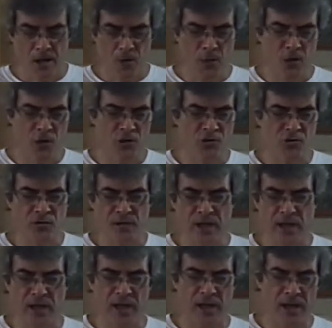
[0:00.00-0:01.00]
we go to
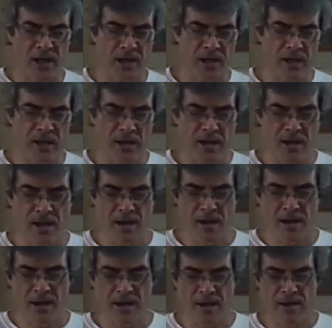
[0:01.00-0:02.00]

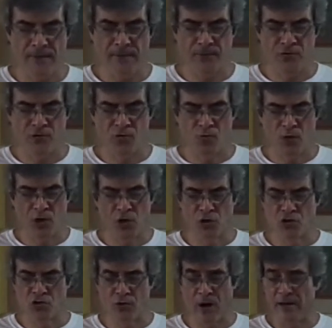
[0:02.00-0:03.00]
the we
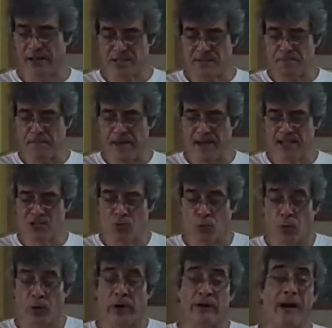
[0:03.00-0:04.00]
go to outer space
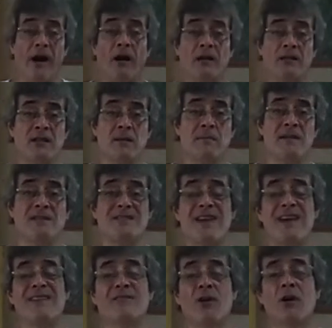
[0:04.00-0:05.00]
where
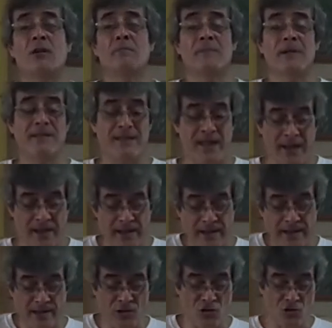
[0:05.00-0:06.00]
Artemis and Hawkman they
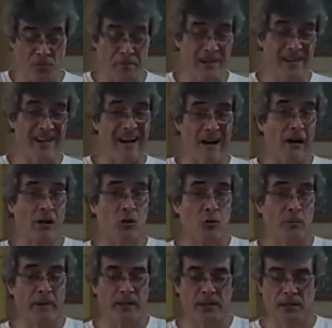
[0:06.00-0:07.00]
get into big
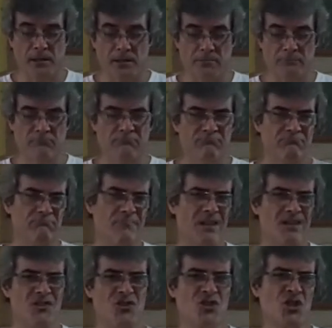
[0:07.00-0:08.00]
argument
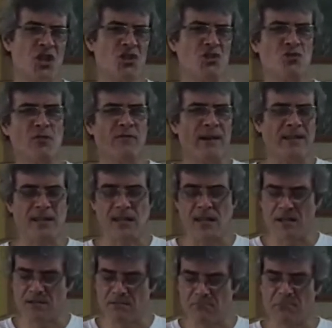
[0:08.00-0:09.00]
exchange of
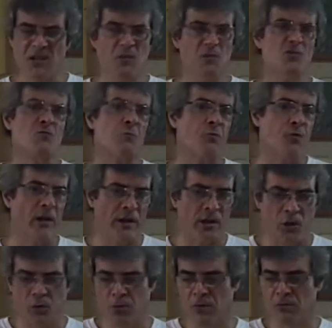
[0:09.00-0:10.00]
ideas. It was
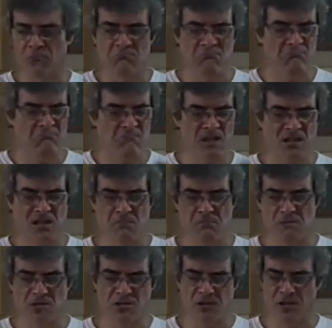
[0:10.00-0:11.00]
pretty cool. Nothing
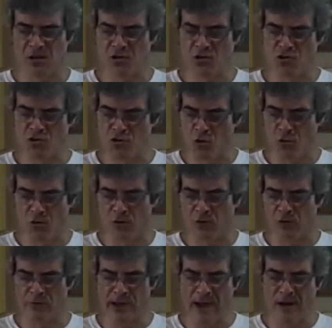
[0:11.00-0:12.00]
much there to go
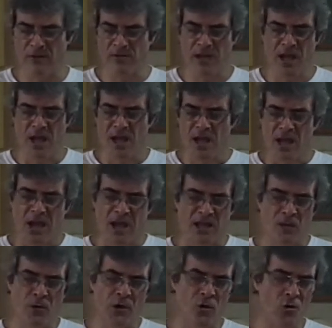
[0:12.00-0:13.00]
around. And
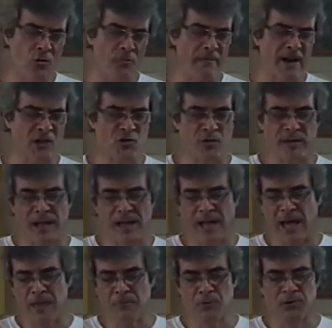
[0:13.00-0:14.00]
then we go back to the
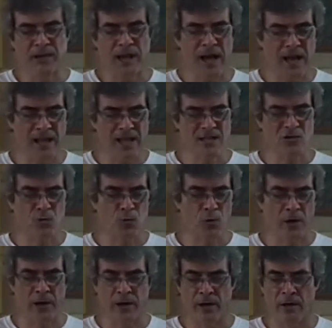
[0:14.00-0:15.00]
Cadmus Islands
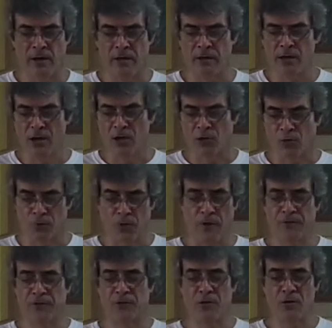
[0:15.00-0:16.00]
where
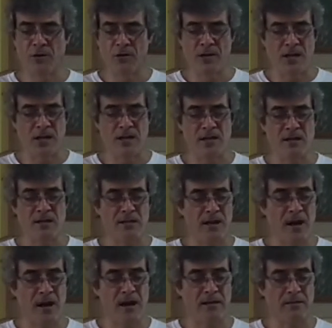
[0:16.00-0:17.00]
Grifter, he
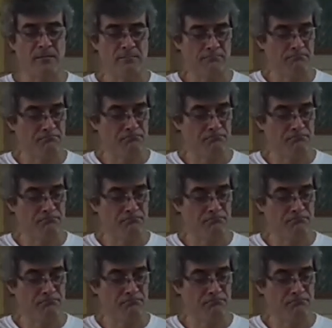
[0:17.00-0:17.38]
got